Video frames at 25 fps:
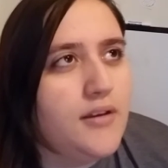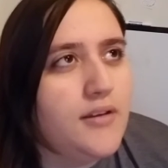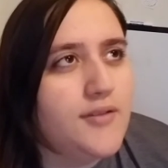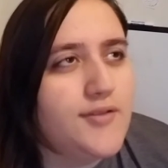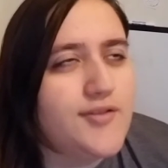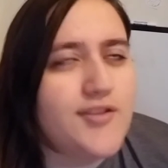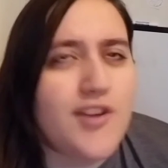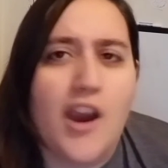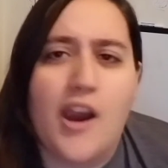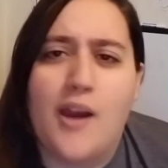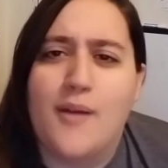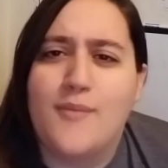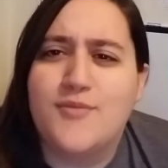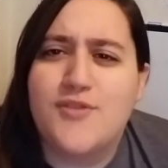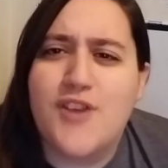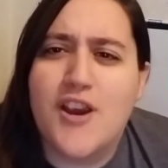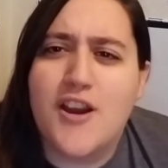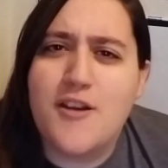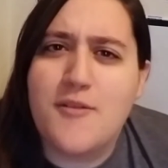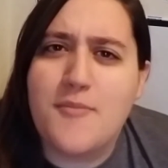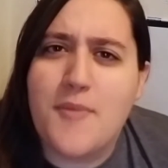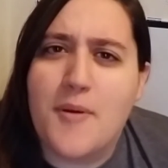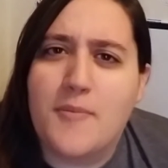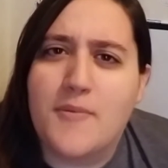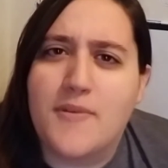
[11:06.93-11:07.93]
sorry, I'm trying
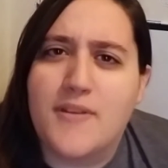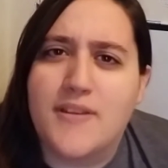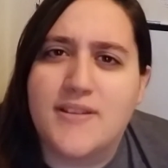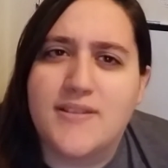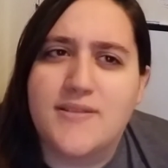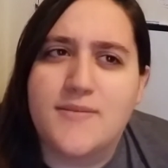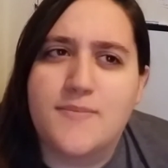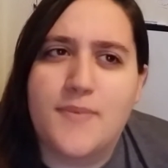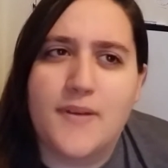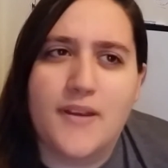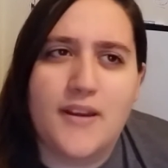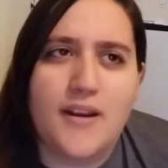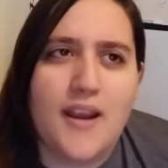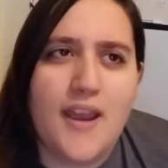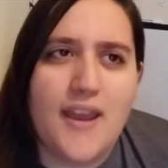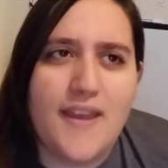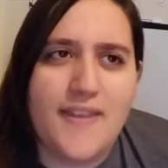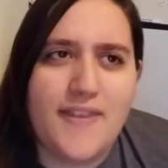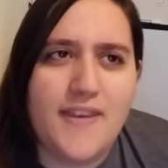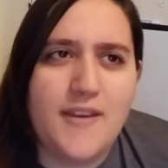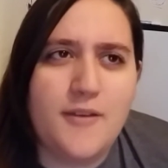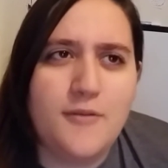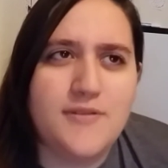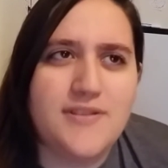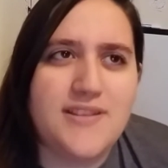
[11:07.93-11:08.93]
to remember this, but I
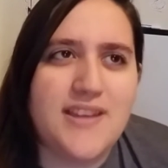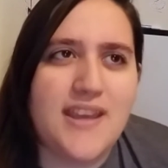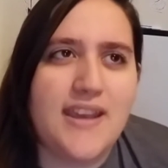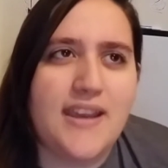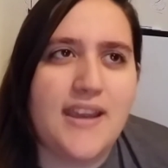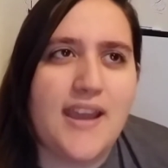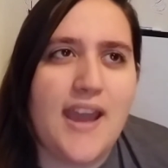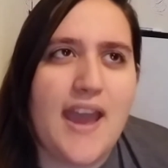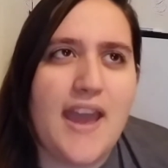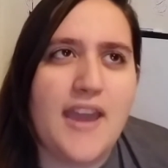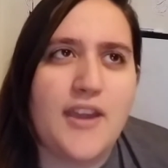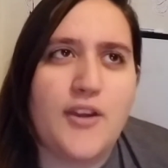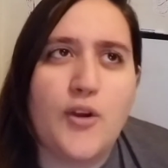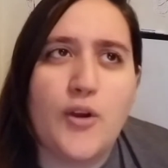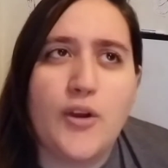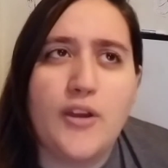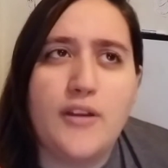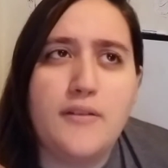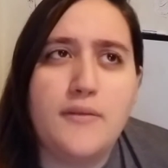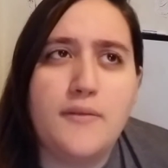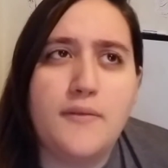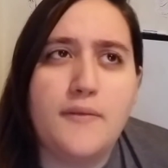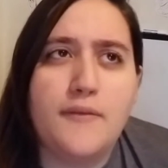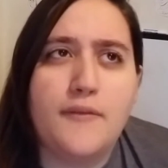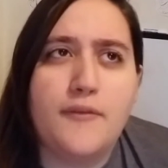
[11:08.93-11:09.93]
think it was like I
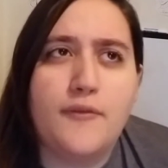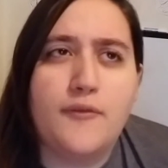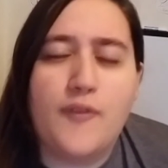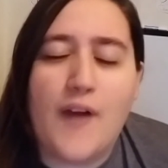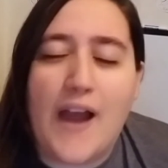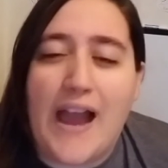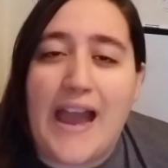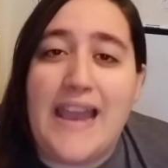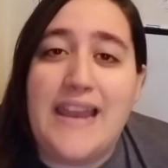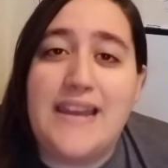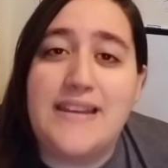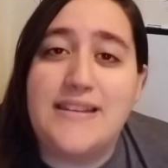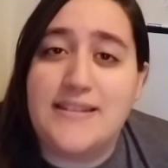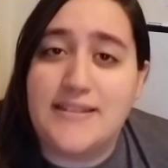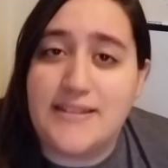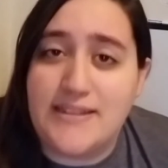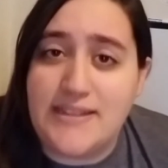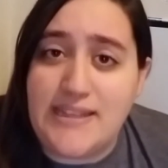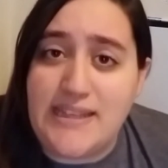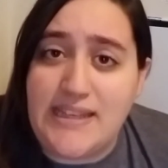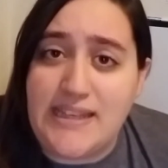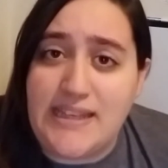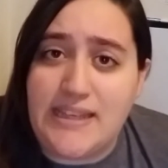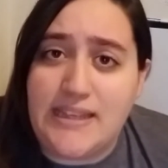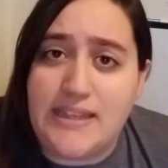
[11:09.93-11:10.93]
couldn't find
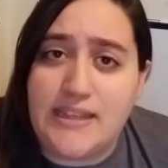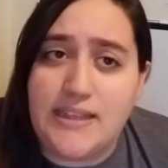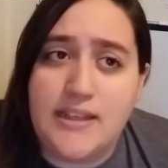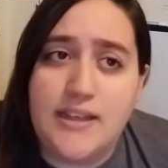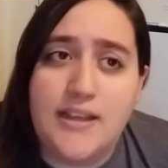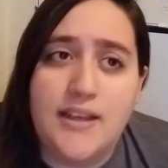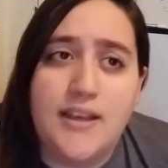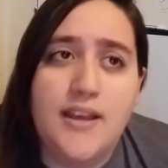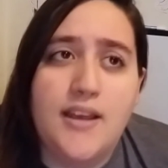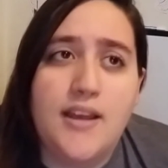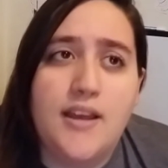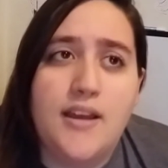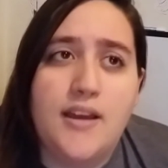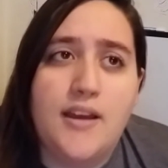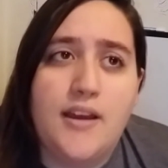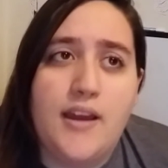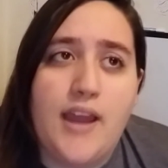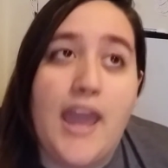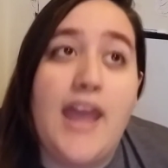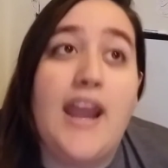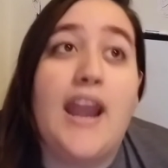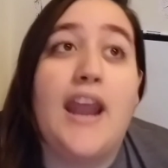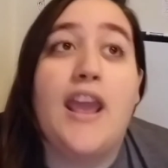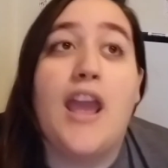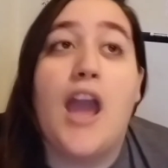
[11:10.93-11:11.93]
Dean,
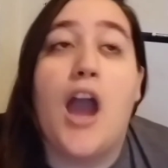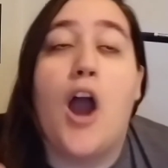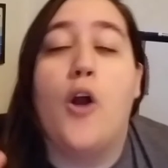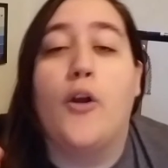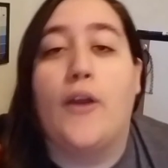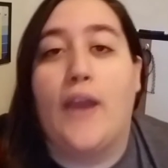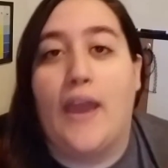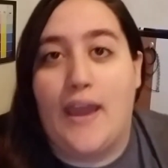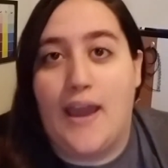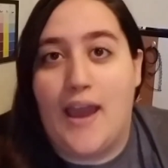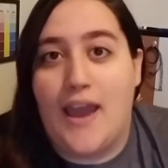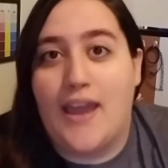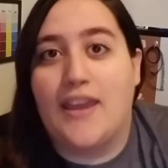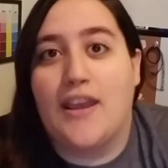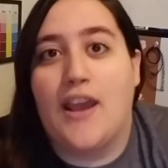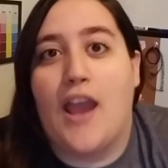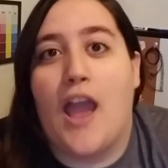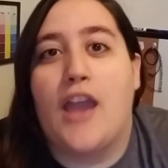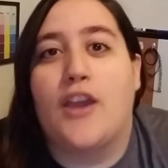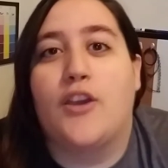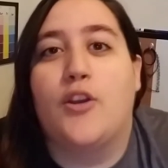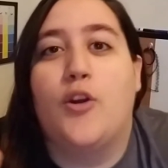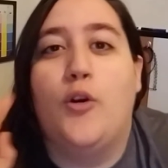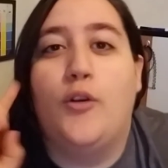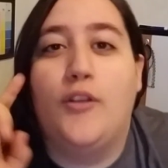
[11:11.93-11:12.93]
and
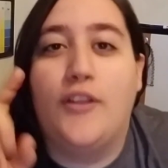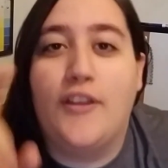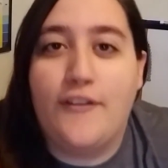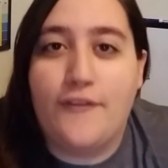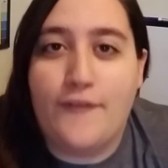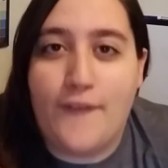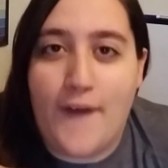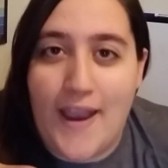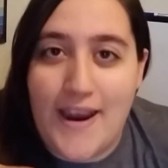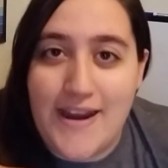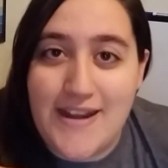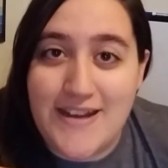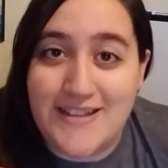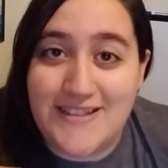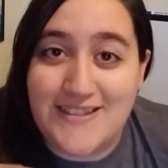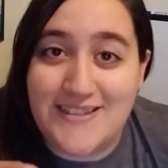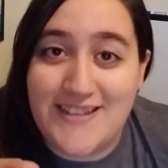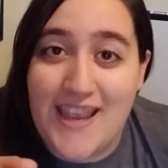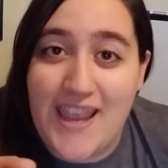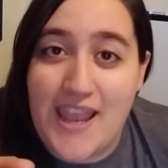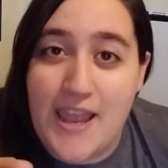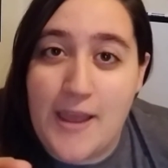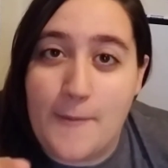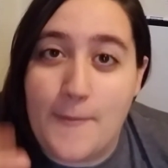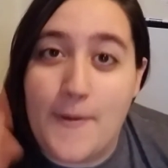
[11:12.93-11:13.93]
I could only find
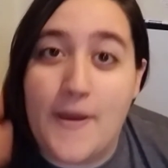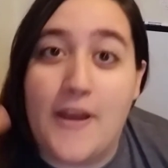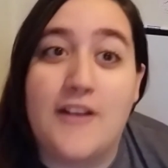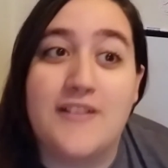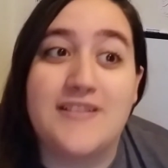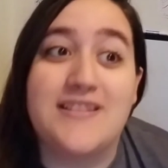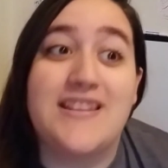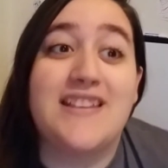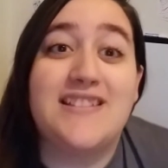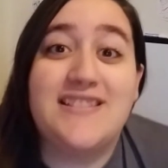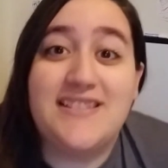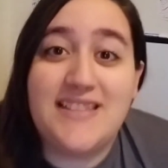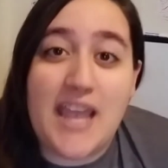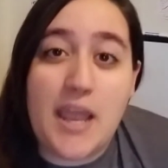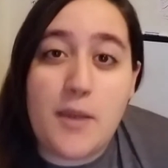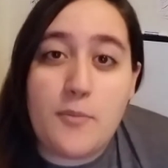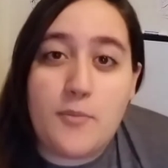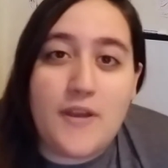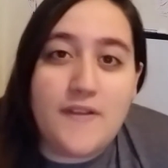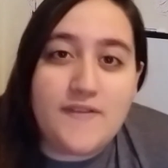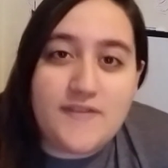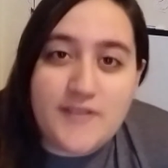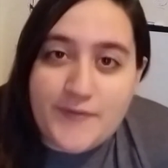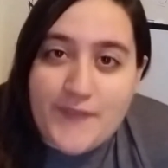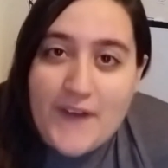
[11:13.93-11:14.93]
Sam, and I was like, Sam,
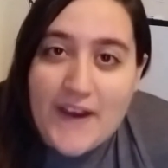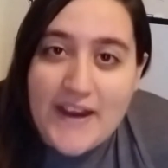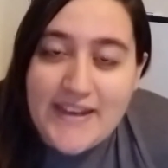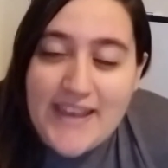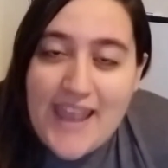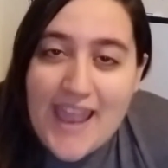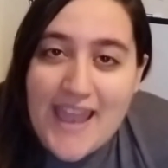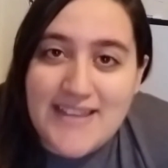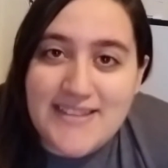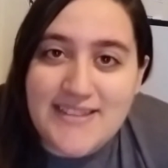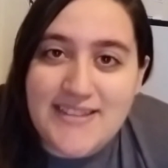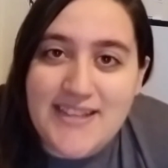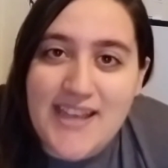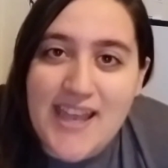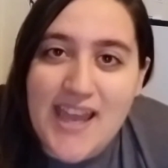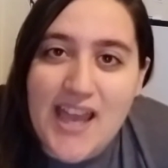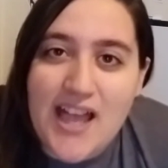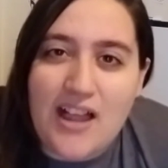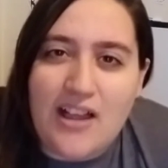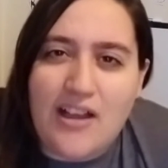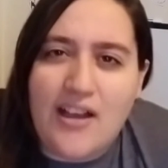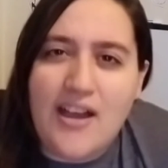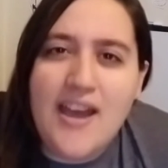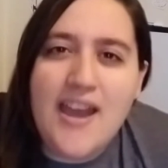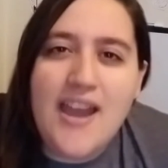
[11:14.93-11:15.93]
we have to find
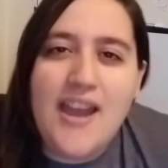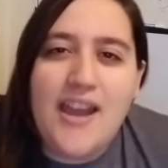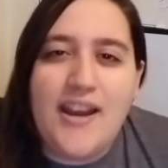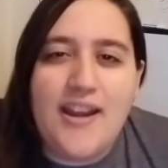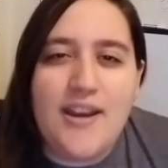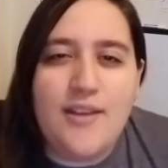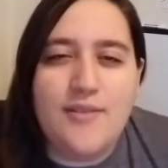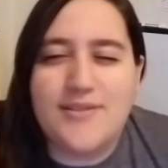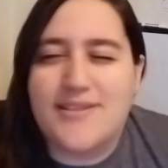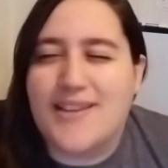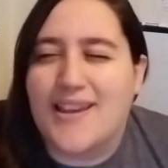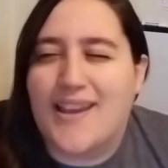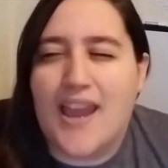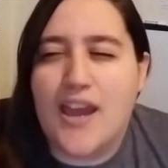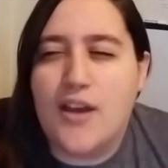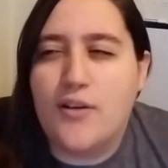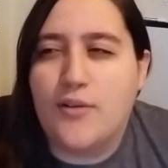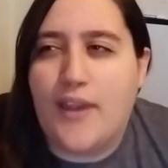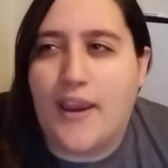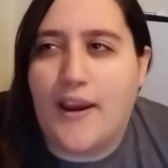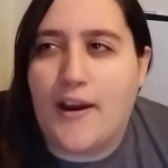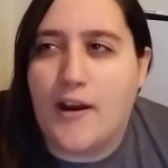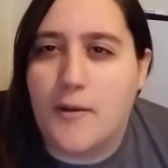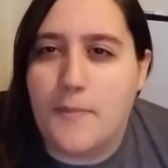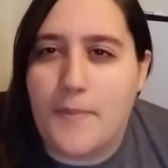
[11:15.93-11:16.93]
Castiel. And he was like, I don't
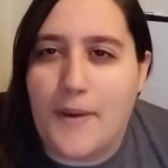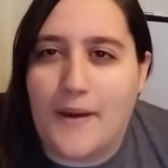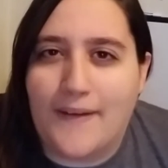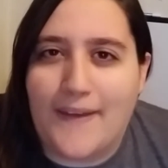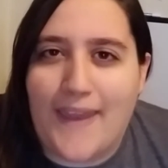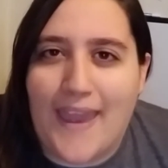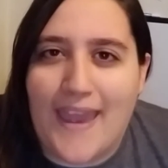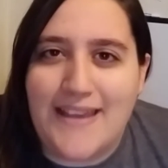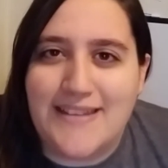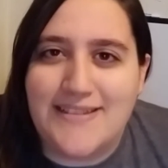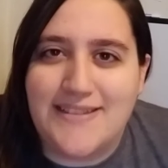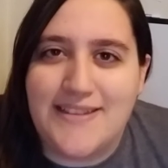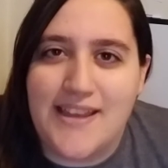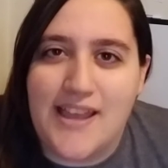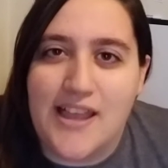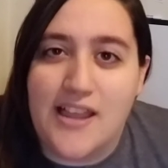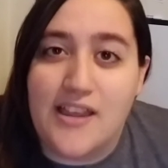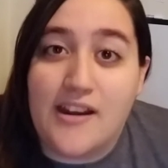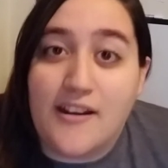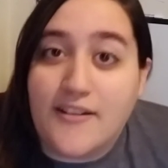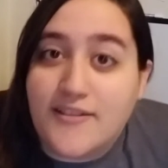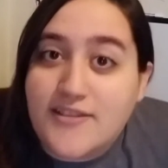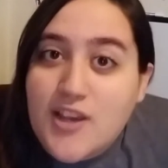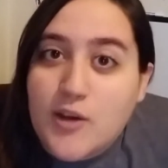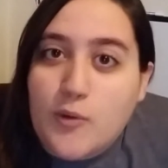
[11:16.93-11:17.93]
care about Castiel.
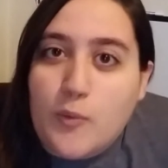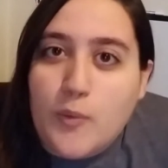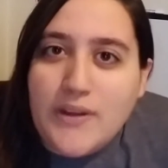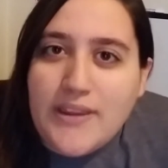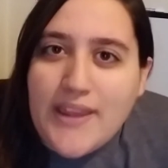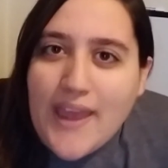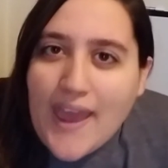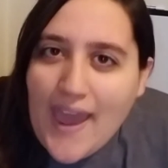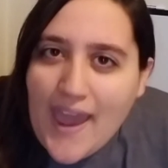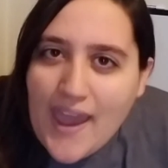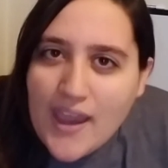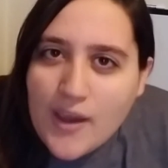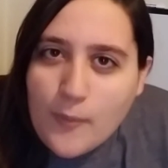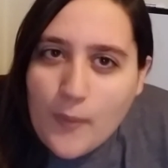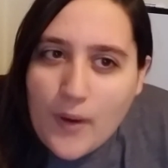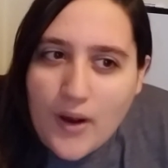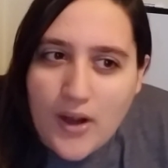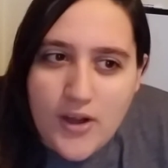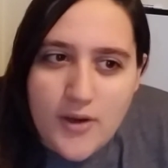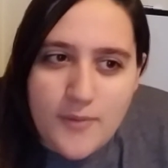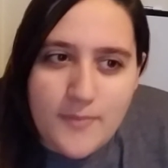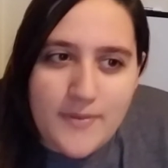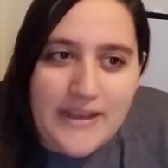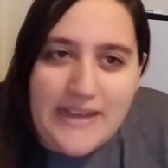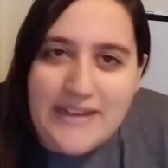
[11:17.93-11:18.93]
And I was like, what the heck? Why
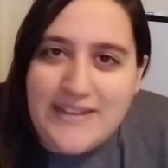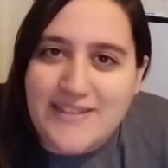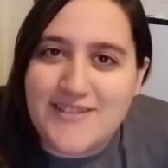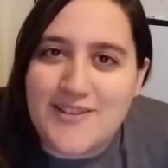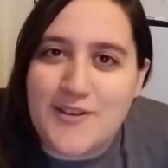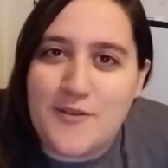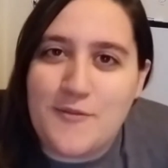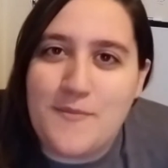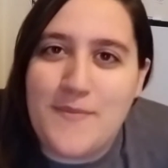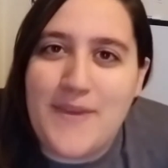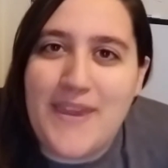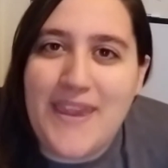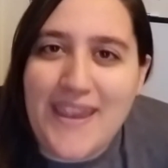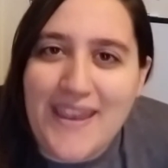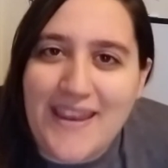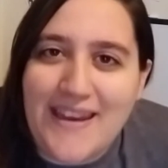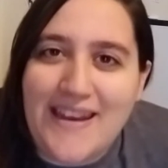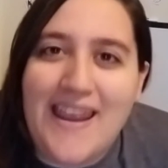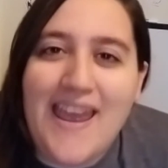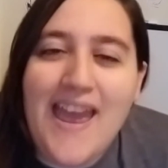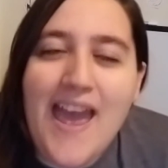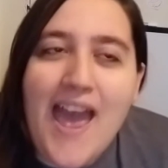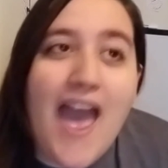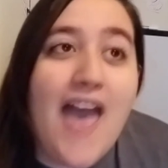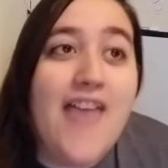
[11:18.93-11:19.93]
are you being so mean?